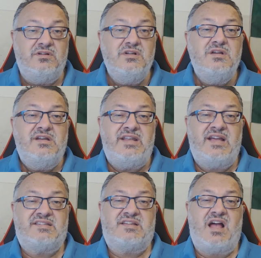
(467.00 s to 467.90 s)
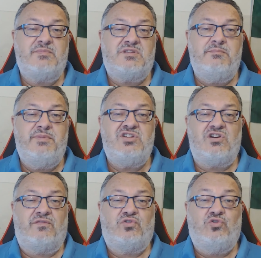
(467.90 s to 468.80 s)
Next comes the beach
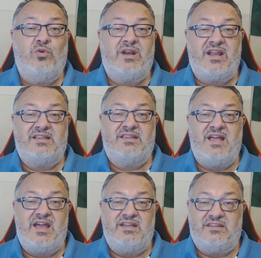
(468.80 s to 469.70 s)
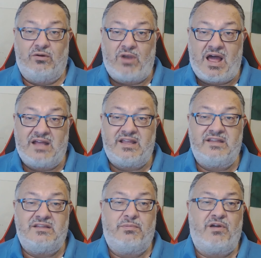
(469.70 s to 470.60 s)
of Tuerredda in Teulada in the
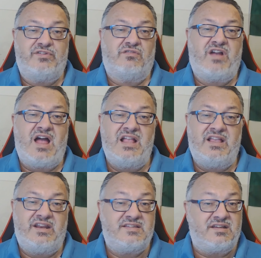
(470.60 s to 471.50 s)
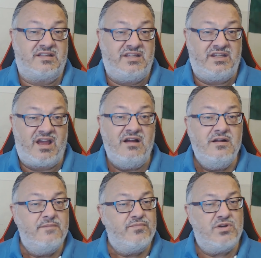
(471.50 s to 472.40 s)
province of Cagliari in Sardinia,
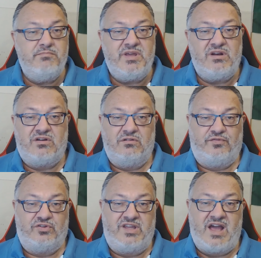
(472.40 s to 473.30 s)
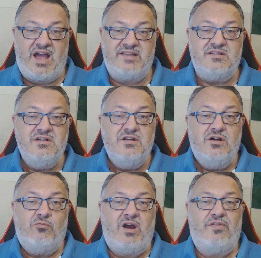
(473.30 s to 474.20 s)
a miracle for the eyes,
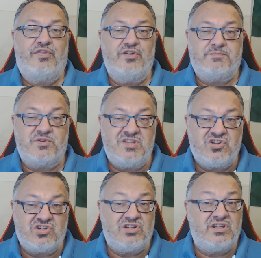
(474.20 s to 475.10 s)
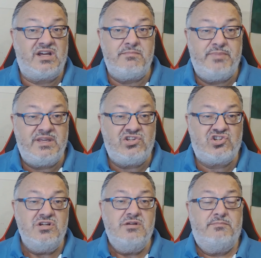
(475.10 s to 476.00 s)
while in third position, not a beach
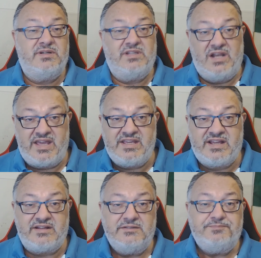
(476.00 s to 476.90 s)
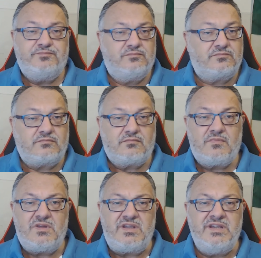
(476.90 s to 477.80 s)
but a lake,
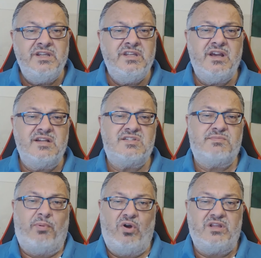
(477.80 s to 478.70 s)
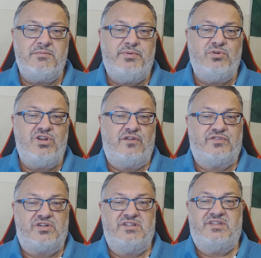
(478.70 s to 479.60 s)
in the unspoiled beauty of
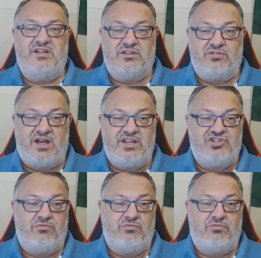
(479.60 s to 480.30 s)
Trentino Alto Adige, where